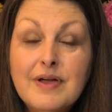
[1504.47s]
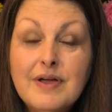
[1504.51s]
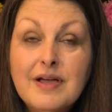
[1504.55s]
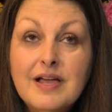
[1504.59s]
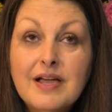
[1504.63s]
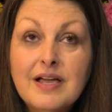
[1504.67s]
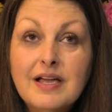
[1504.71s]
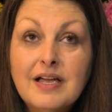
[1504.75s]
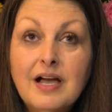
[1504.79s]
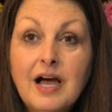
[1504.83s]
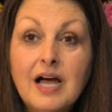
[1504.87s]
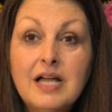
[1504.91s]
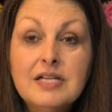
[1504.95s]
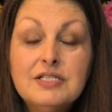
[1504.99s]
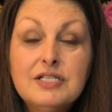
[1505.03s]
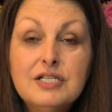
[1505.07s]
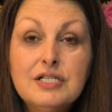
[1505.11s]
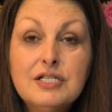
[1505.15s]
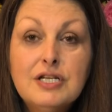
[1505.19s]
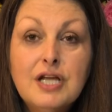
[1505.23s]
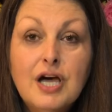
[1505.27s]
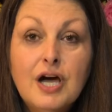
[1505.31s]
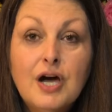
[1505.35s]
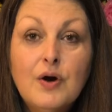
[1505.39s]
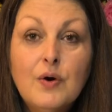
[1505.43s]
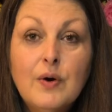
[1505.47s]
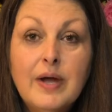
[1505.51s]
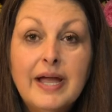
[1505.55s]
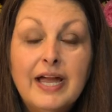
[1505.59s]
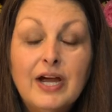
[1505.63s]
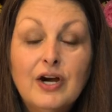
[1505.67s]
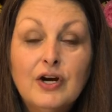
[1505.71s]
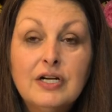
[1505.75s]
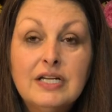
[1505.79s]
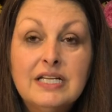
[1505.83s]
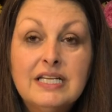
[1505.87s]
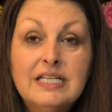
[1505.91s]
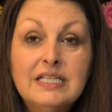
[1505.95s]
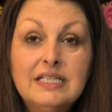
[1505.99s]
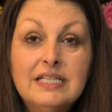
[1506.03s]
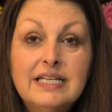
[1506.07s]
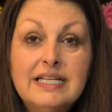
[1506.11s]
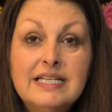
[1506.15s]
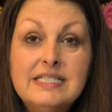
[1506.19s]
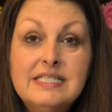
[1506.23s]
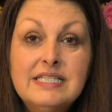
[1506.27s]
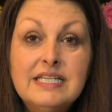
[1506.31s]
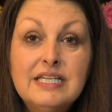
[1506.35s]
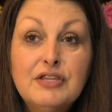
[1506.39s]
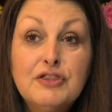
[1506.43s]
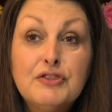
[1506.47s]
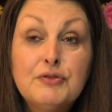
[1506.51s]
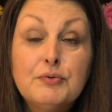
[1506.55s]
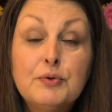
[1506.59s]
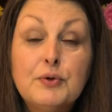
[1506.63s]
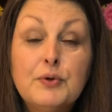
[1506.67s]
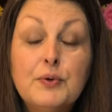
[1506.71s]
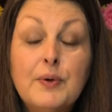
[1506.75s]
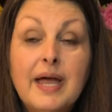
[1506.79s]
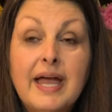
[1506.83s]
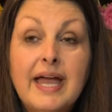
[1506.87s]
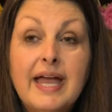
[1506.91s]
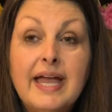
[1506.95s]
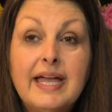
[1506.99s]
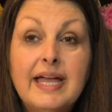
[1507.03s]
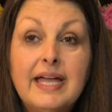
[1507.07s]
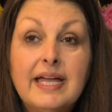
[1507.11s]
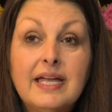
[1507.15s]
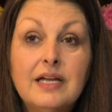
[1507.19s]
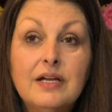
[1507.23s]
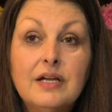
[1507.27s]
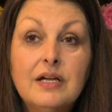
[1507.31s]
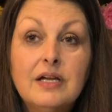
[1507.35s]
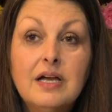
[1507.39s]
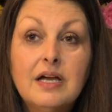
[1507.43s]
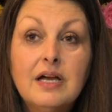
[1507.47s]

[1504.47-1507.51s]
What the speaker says: got to know Aaron and Lindsay through a